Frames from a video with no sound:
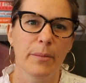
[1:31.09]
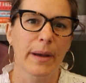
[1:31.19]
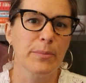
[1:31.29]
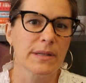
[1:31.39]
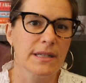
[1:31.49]

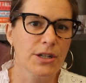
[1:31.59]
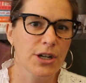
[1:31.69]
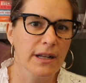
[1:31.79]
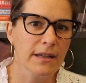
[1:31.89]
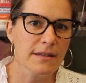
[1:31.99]
By
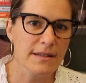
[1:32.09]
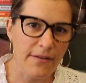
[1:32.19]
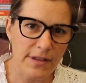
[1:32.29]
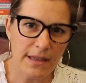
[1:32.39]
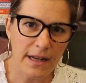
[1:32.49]
positioning
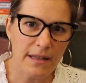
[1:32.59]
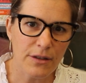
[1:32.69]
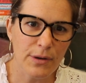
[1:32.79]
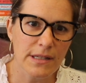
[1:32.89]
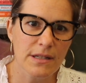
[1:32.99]
7th and
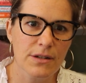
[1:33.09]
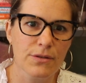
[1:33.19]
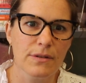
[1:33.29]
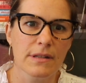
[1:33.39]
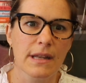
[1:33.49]
8th grade
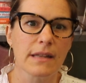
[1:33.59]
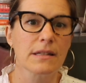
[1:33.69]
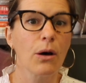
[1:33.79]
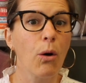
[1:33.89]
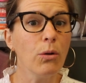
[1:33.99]
students
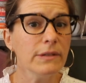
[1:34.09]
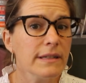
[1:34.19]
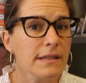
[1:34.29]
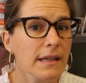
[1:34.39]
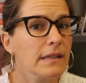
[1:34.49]
as the
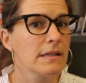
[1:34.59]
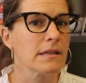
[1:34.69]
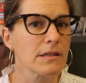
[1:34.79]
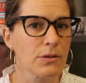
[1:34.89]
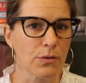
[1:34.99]
oldest kids
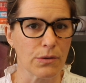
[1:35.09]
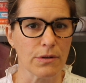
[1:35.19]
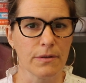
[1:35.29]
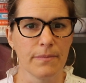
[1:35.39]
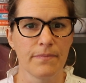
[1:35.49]
in
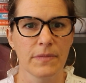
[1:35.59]
school,